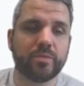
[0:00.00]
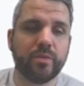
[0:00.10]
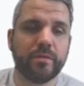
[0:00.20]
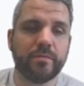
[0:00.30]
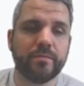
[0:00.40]

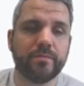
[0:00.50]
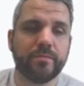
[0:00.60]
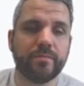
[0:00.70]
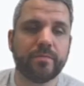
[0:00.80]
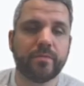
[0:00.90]
one,
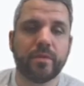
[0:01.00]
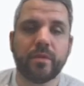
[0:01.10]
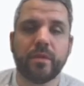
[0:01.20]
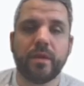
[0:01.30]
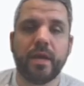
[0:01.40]

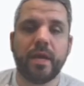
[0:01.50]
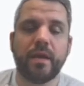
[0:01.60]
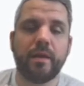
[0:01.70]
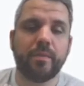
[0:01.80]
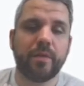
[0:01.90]
and
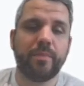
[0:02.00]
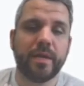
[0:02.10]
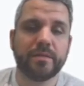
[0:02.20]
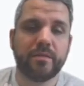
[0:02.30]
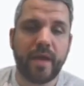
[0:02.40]
I'm going to
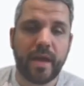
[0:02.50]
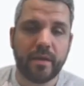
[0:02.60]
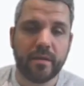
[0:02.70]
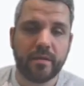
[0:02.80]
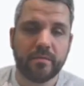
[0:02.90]
paste that
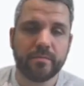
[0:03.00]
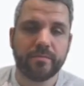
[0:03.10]
in.